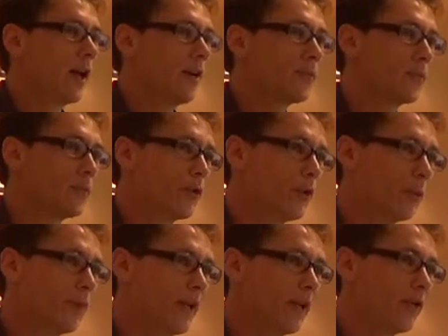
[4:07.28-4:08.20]
from the
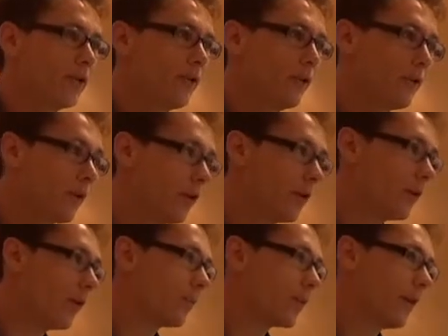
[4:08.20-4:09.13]
European Union
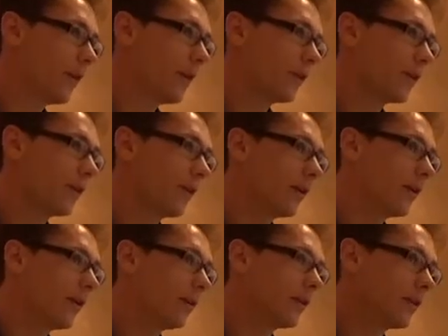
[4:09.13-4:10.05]
of
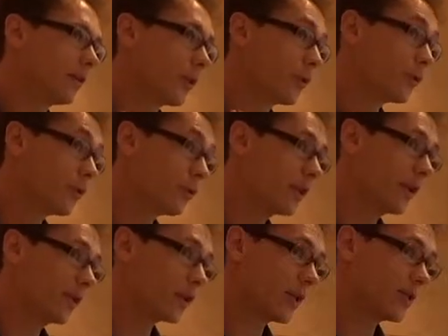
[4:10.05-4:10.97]
the due
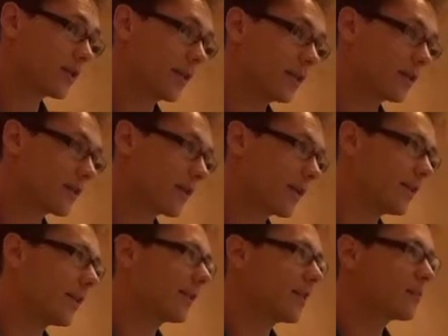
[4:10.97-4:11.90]
diligence exercise
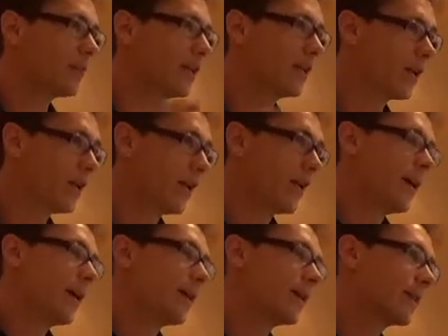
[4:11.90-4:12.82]
that has been
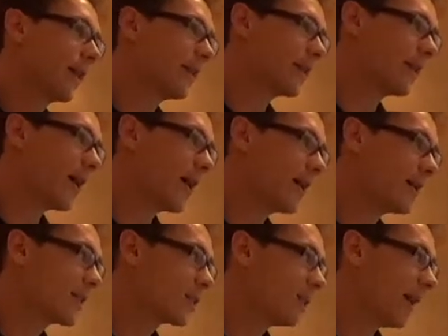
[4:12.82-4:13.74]

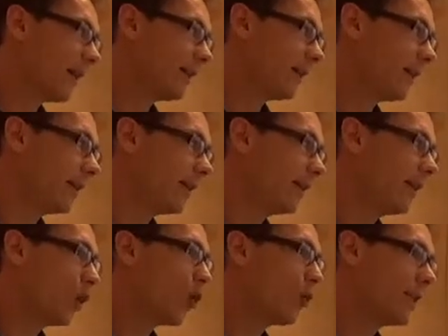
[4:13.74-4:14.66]
standardized by
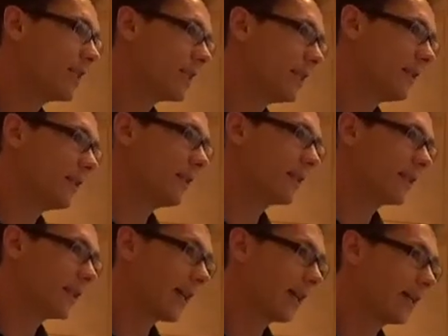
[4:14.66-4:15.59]
the
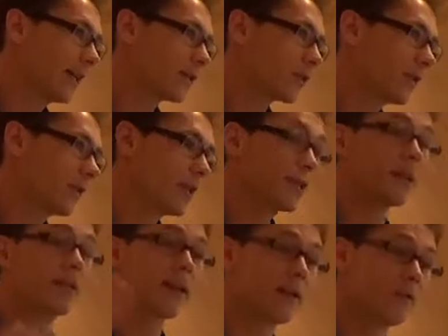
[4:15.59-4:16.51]
OECD guidelines on this that I